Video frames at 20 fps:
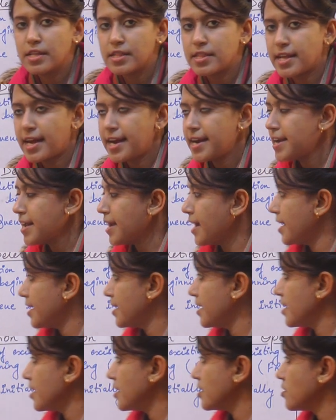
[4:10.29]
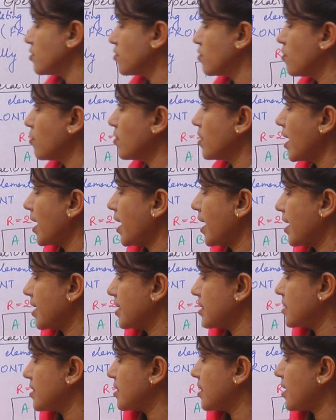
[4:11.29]
that end is known
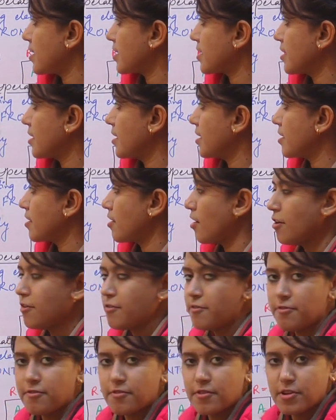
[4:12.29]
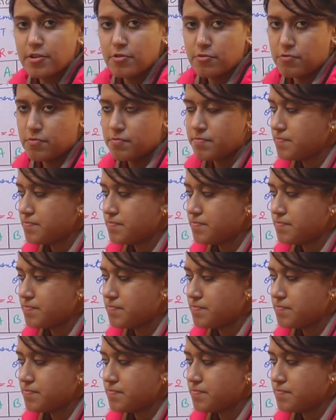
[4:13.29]
as the rear of queue.